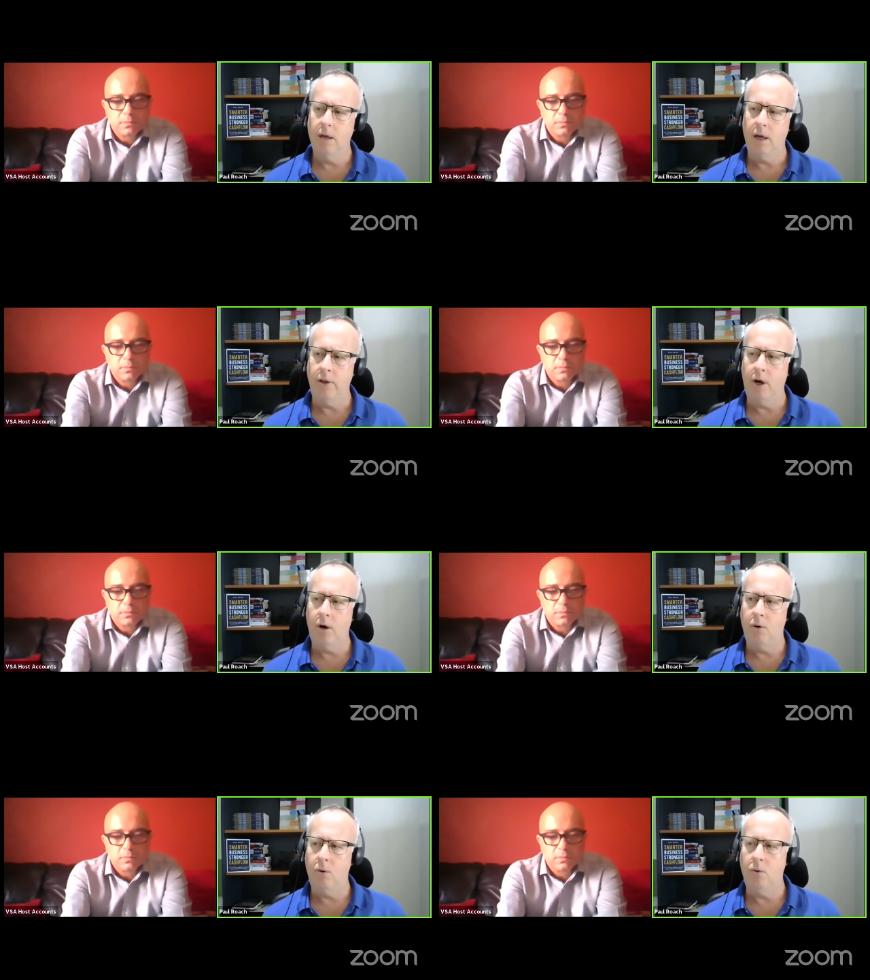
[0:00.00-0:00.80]
Speaker 1: and the
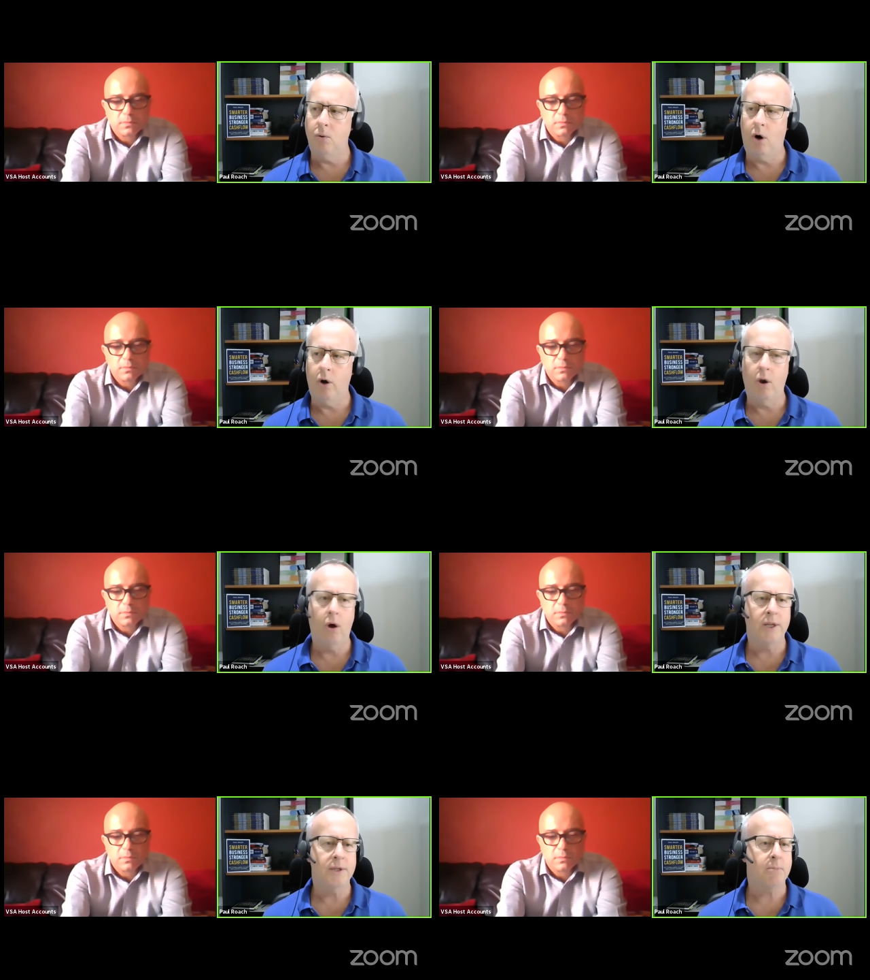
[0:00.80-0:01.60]
whole
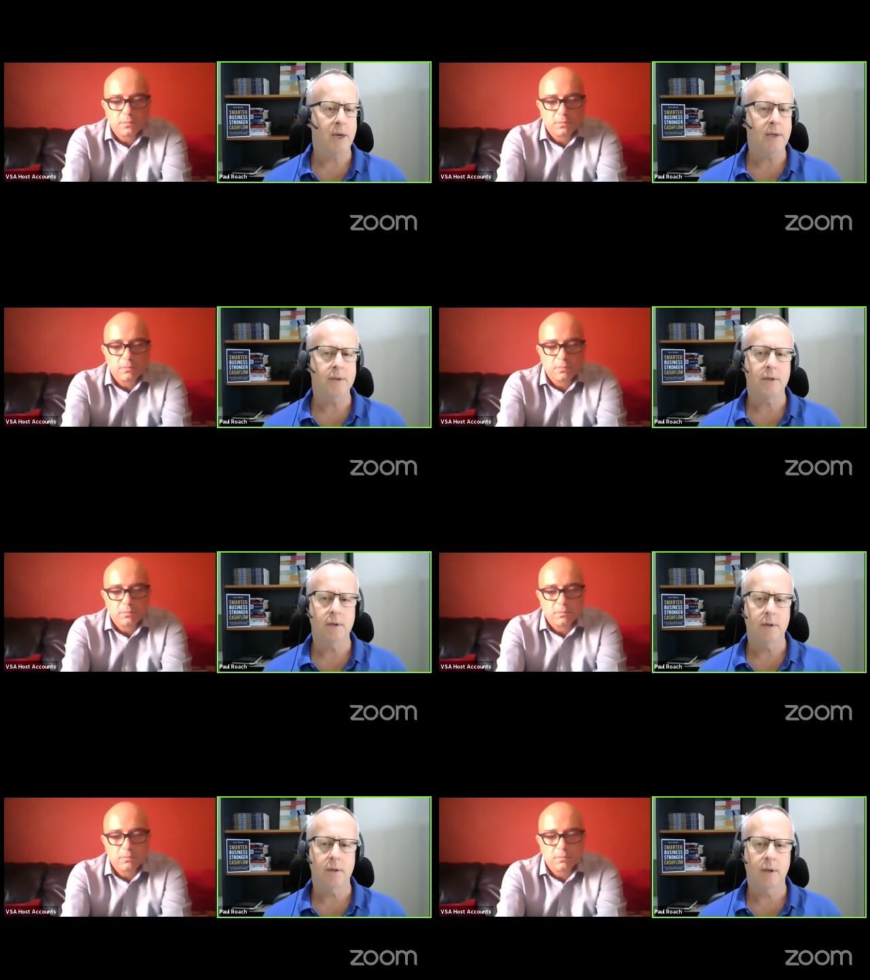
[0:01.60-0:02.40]
online
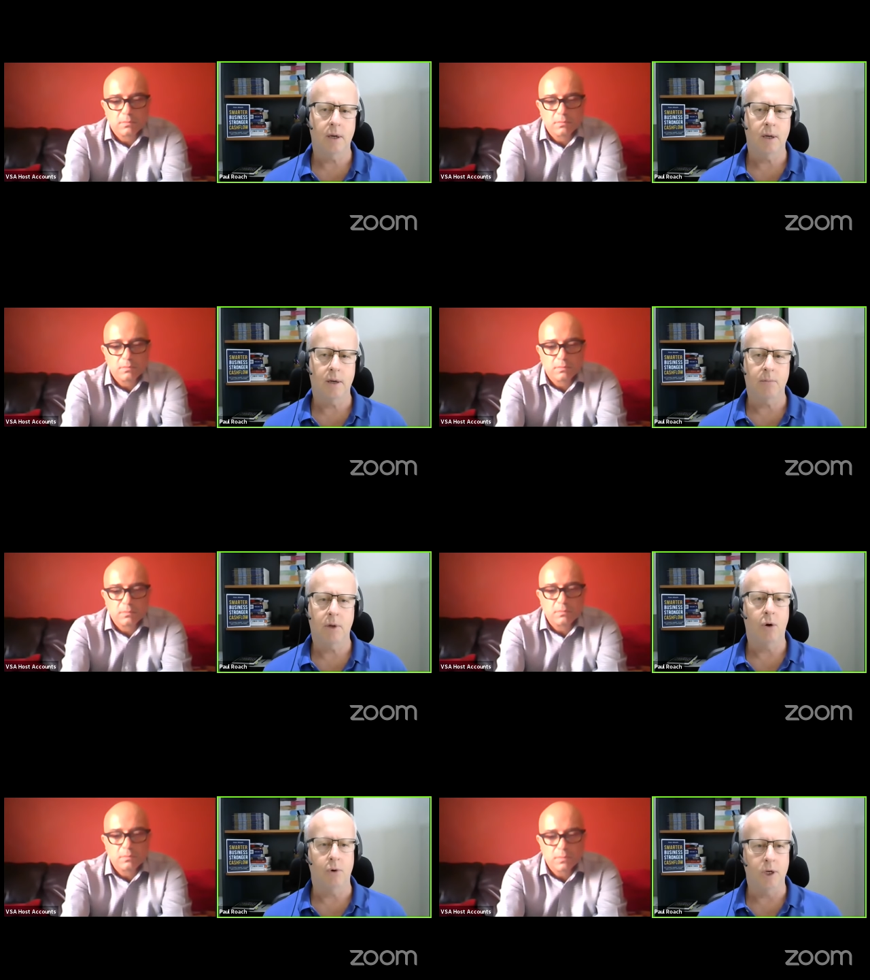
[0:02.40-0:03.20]
space, um,
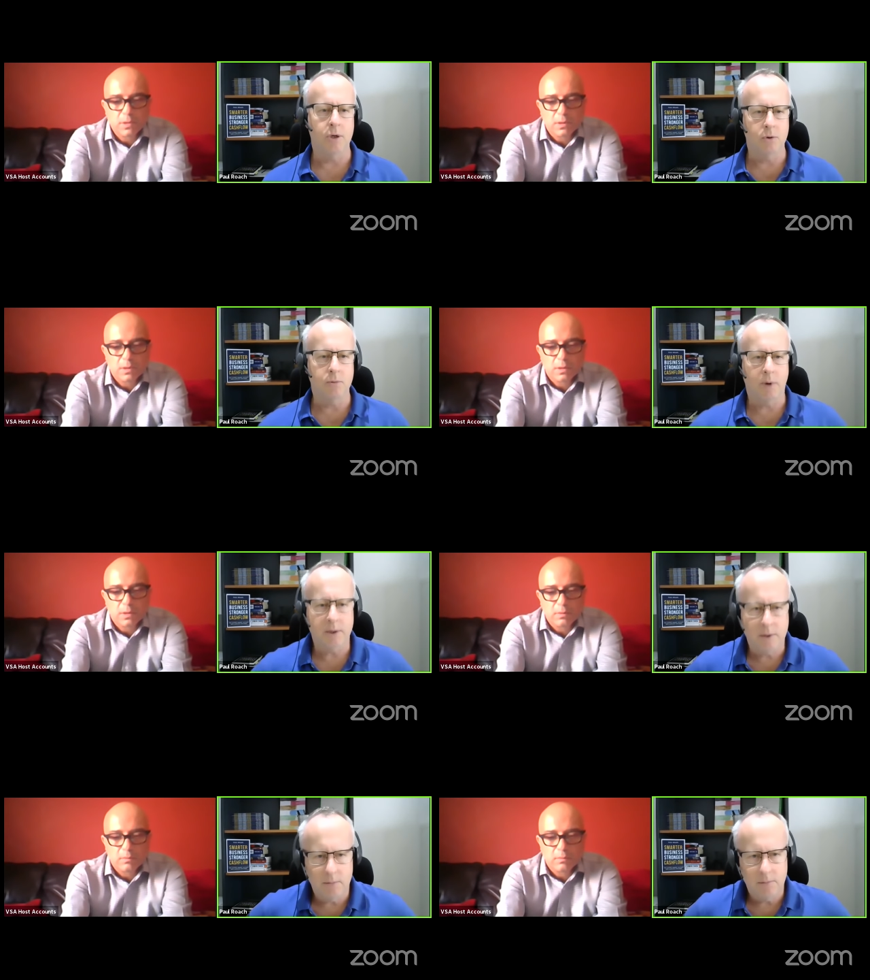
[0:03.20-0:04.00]
the mm. whole digital
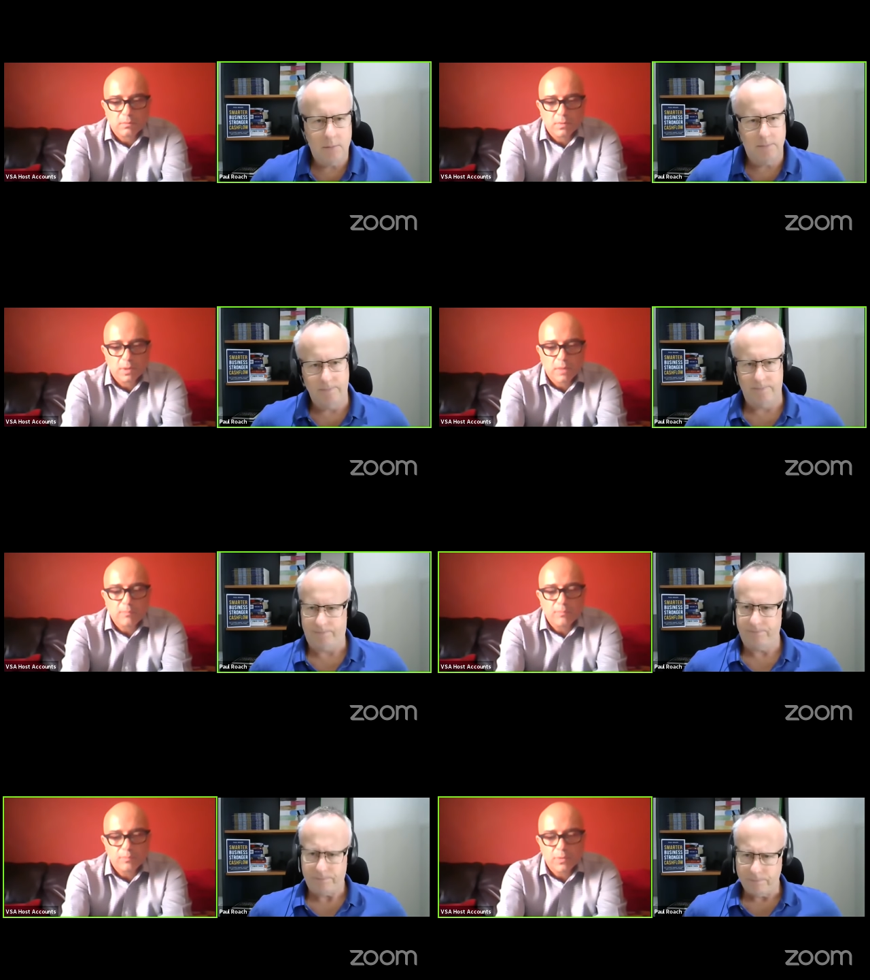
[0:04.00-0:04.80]
space,
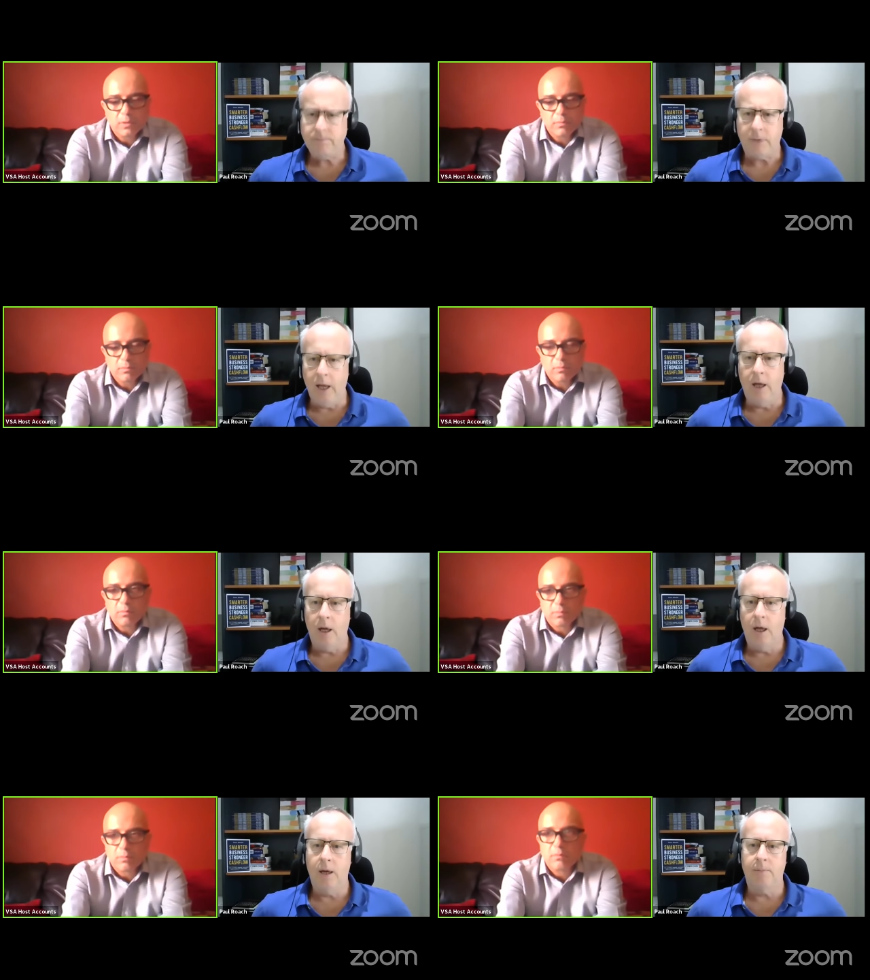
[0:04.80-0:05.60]
yeah, yeah,
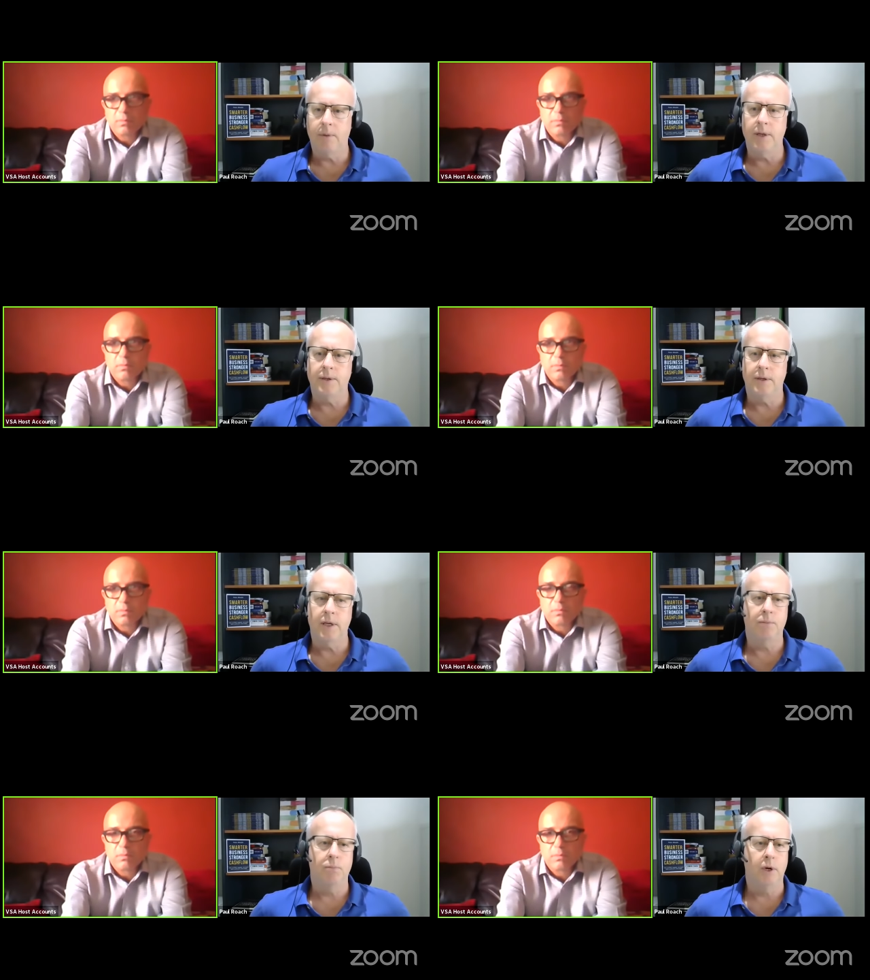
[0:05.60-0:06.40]
um, is
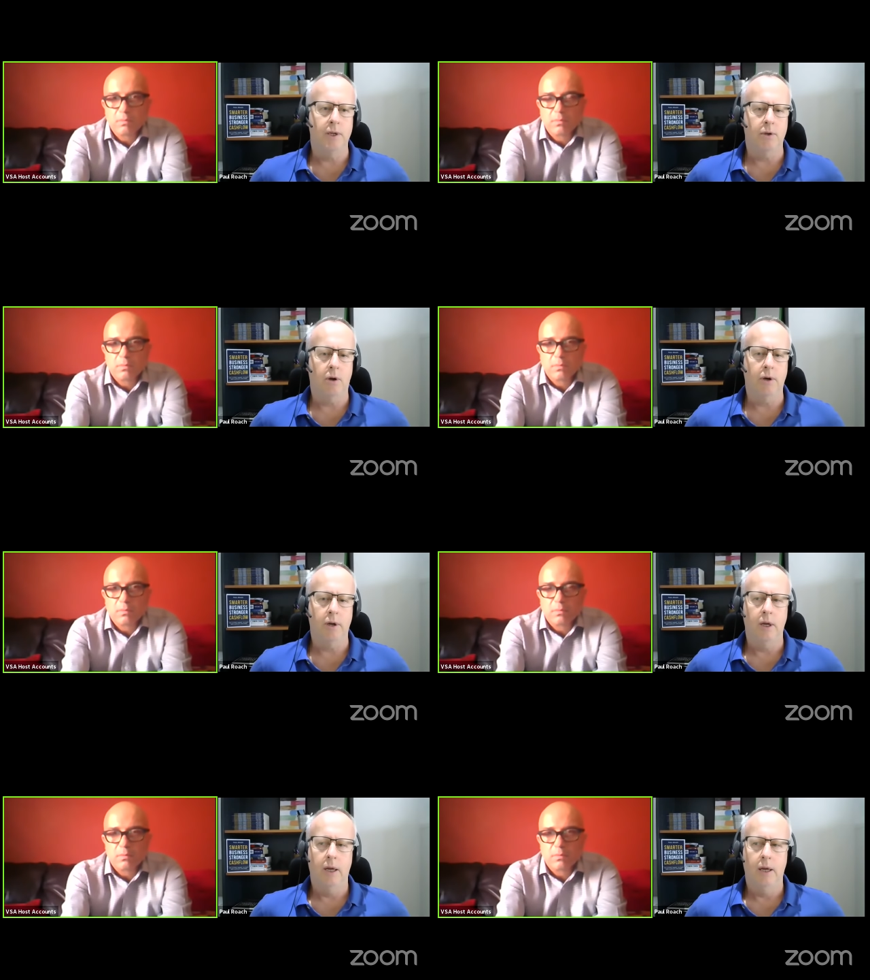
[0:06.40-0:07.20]
is pretty solid.